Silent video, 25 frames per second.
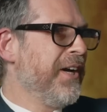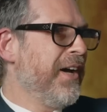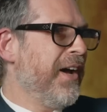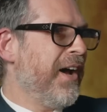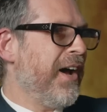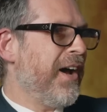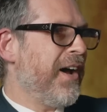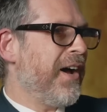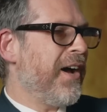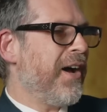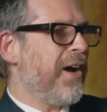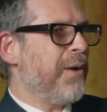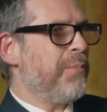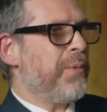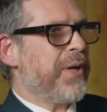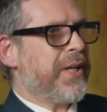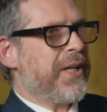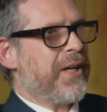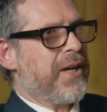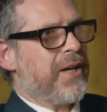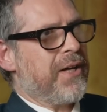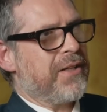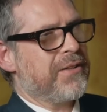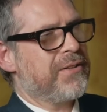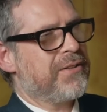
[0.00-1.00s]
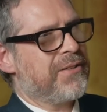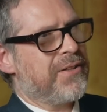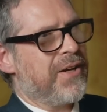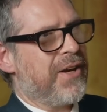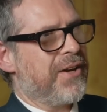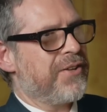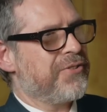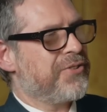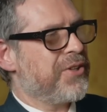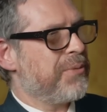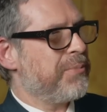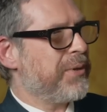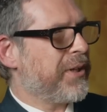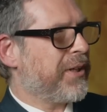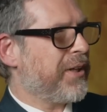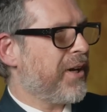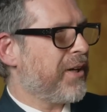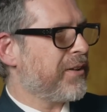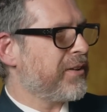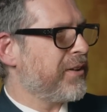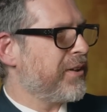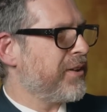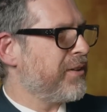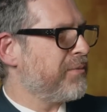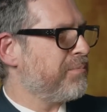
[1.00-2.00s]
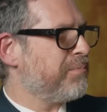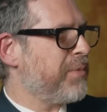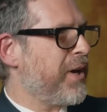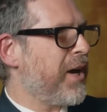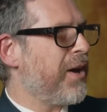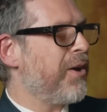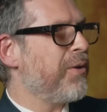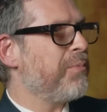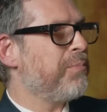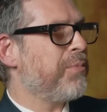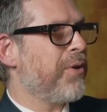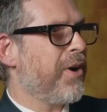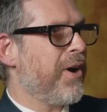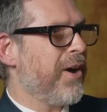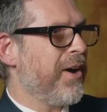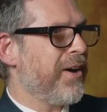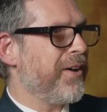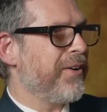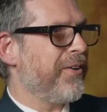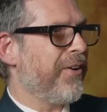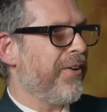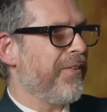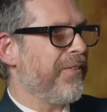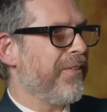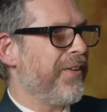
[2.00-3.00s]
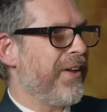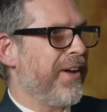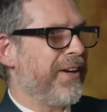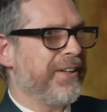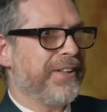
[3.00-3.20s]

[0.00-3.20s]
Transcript: Uh, and when he had uh, Jimmy Cagney and Pat O'Brien on there,